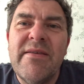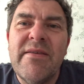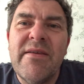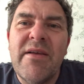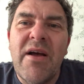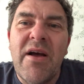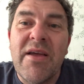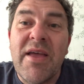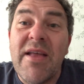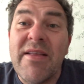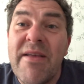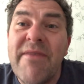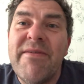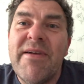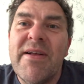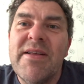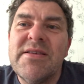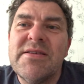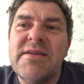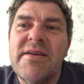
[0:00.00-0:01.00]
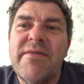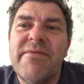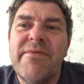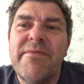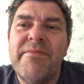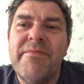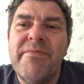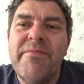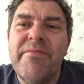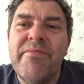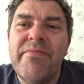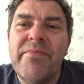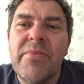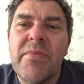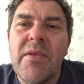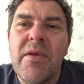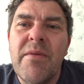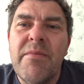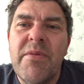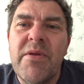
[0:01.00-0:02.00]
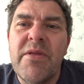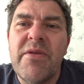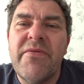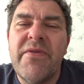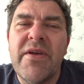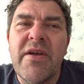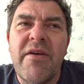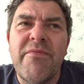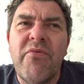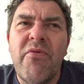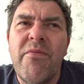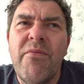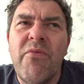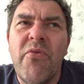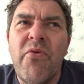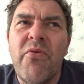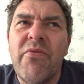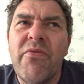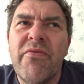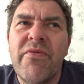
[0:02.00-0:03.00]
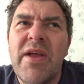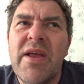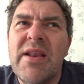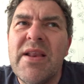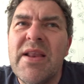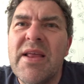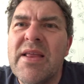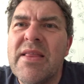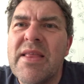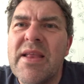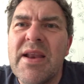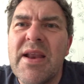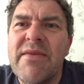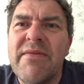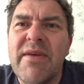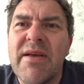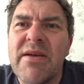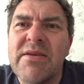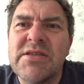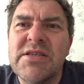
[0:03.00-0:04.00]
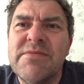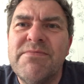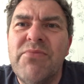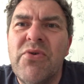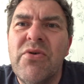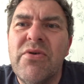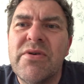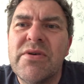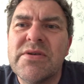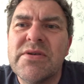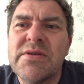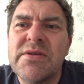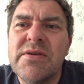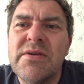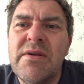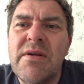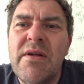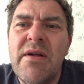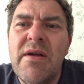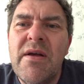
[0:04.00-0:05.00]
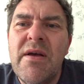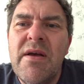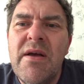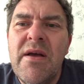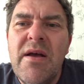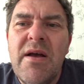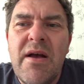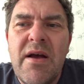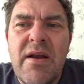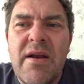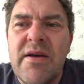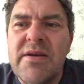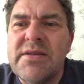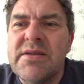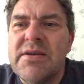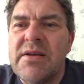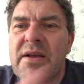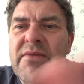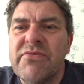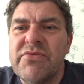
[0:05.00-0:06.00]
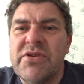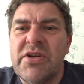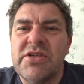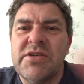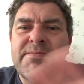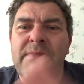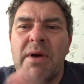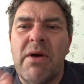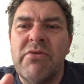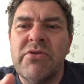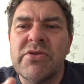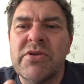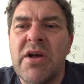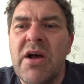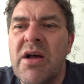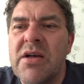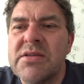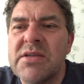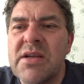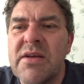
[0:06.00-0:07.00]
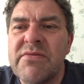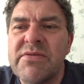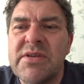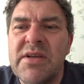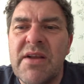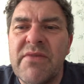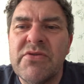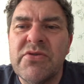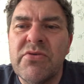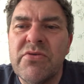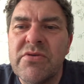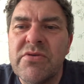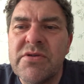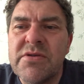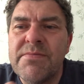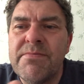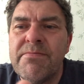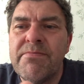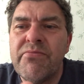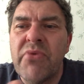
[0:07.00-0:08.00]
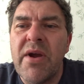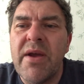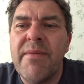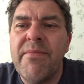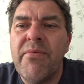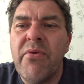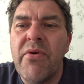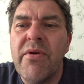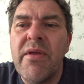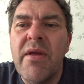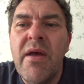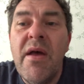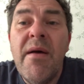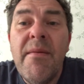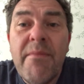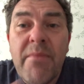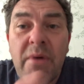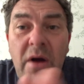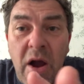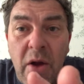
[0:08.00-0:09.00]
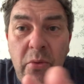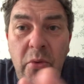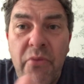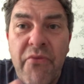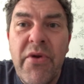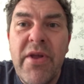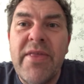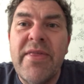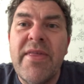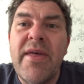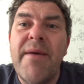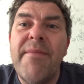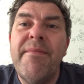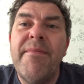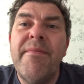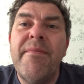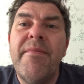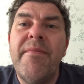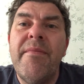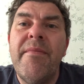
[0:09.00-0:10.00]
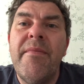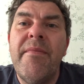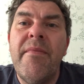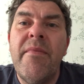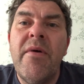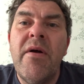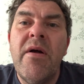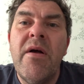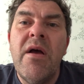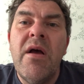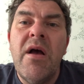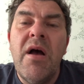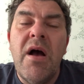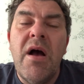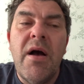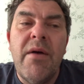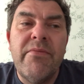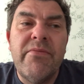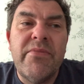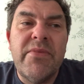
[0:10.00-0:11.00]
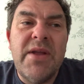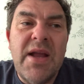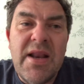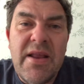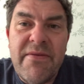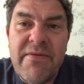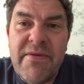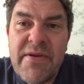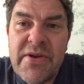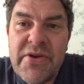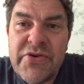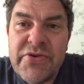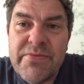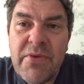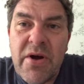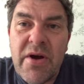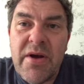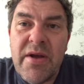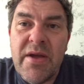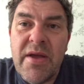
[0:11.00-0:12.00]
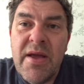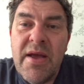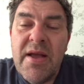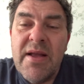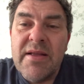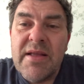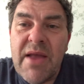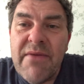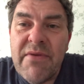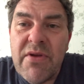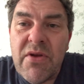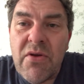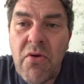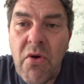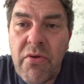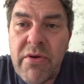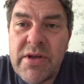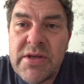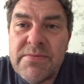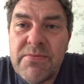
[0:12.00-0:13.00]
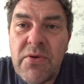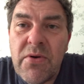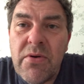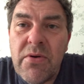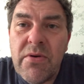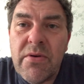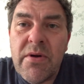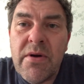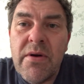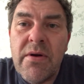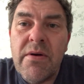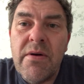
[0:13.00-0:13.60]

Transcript: I get defensive. But the thing I've bought more of lately than anything else is books. And I still haven't touched Battle Scars, and I still haven't touched Breakpoint, but I will read them. I'm nearly finished my David Goggins book.